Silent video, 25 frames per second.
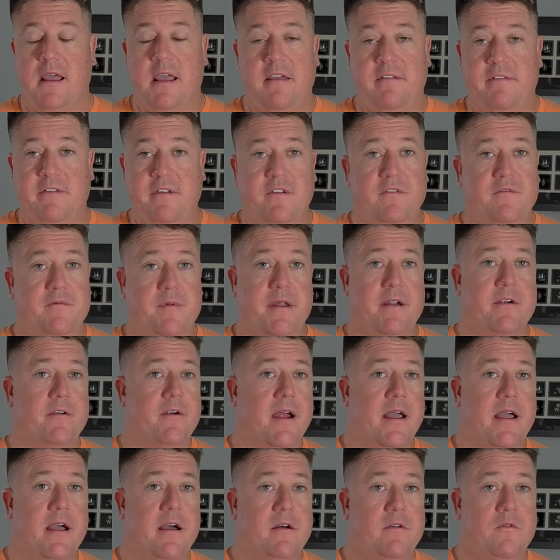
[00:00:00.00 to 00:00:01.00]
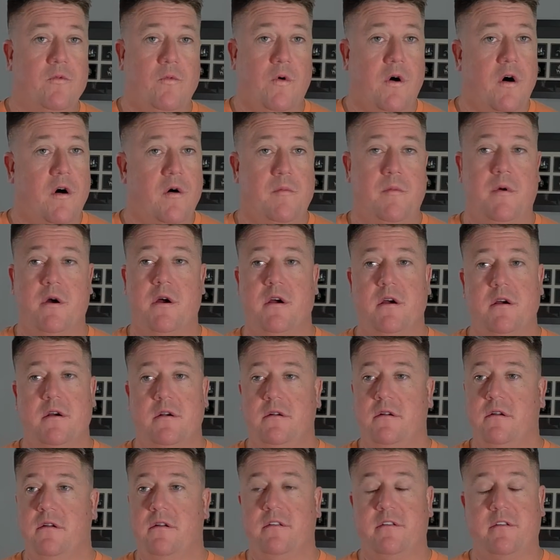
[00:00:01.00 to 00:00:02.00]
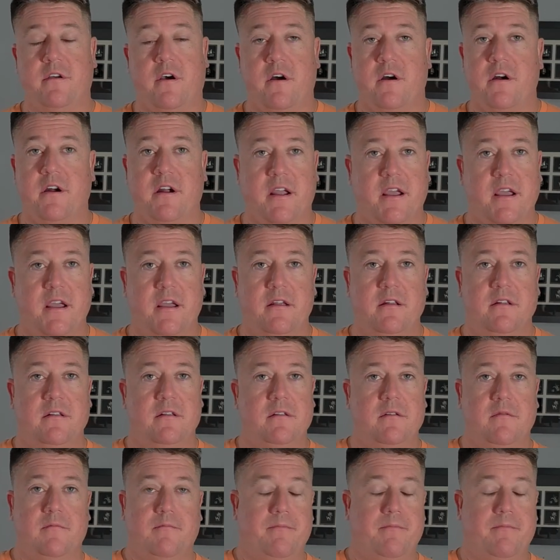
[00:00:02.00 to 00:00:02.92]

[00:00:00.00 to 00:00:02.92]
if you've been around Walmart, Target,